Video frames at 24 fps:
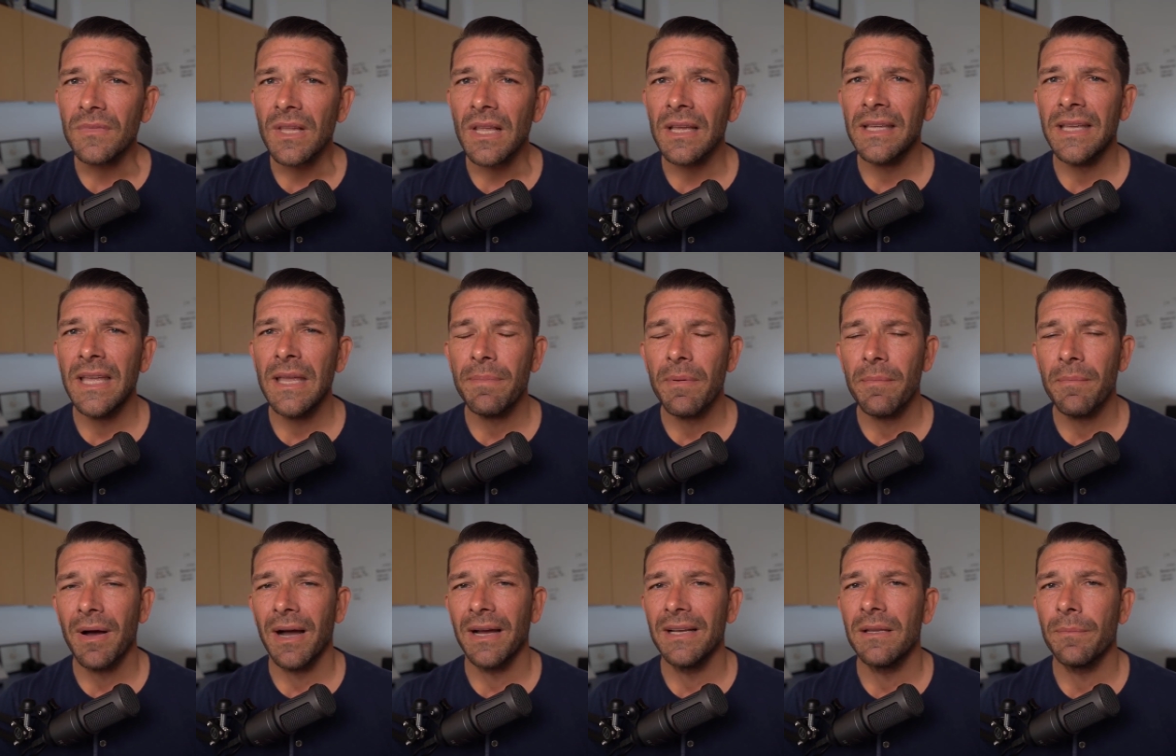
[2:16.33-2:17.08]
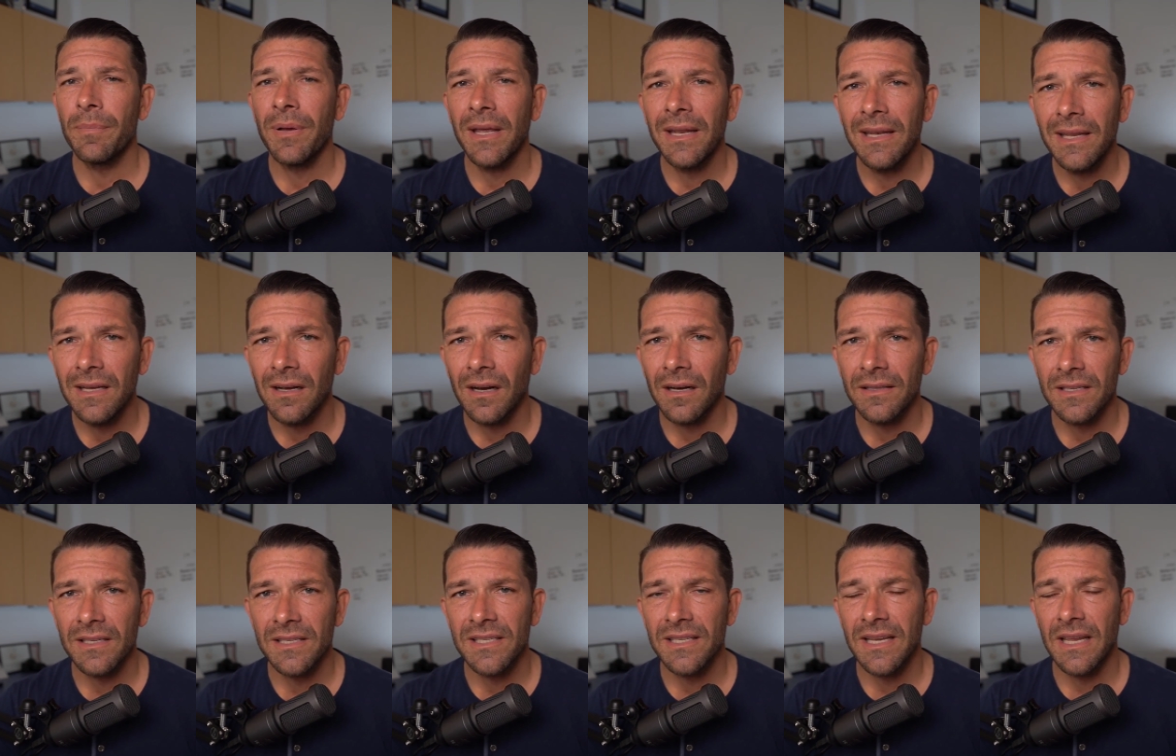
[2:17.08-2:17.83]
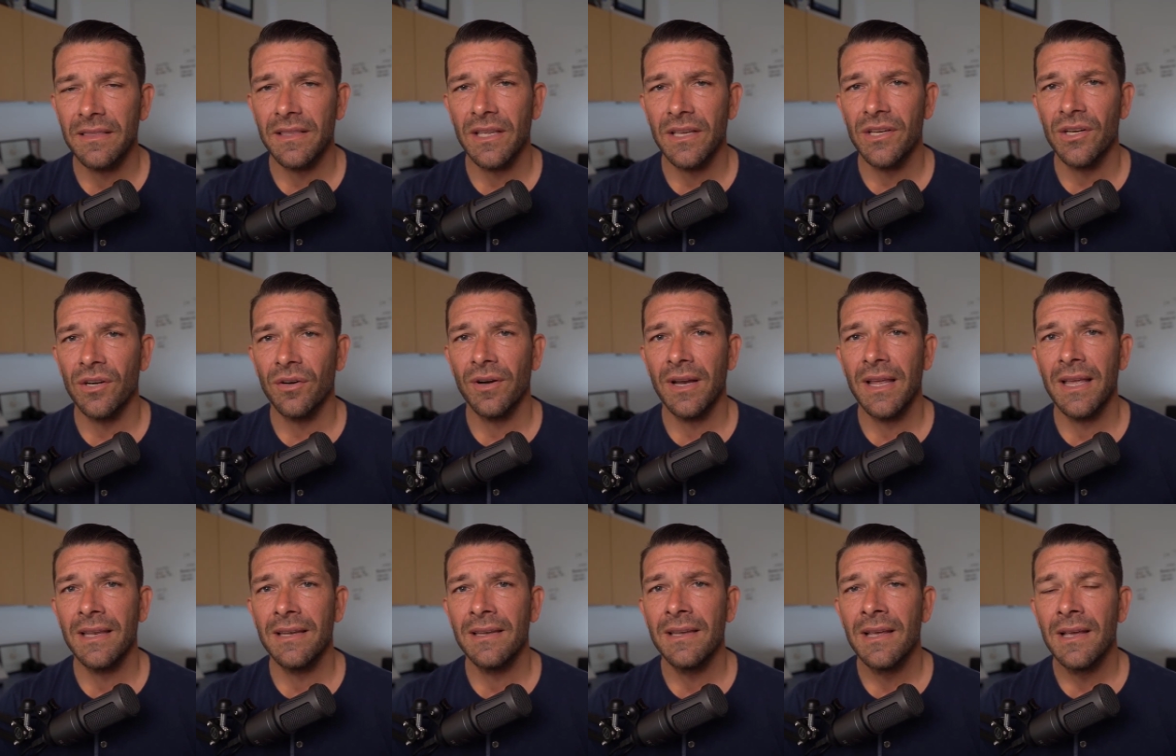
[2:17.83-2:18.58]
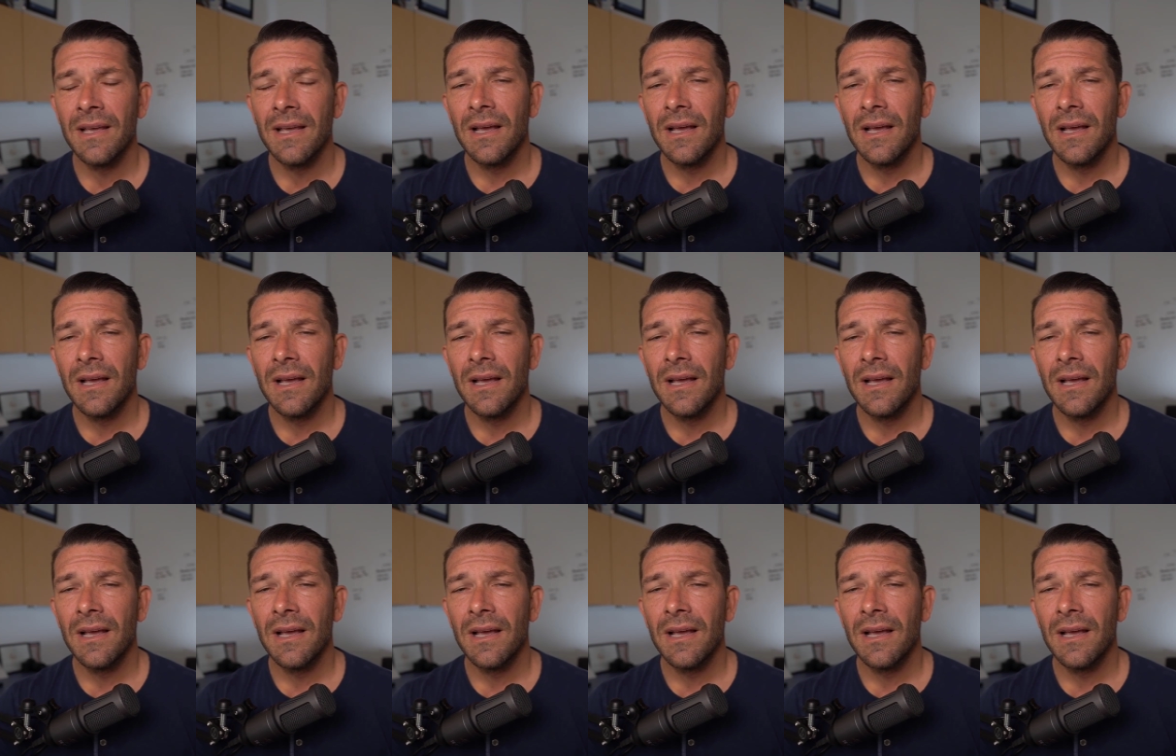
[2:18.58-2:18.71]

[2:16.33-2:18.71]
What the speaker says: keep in mind, depending on the state that you're in,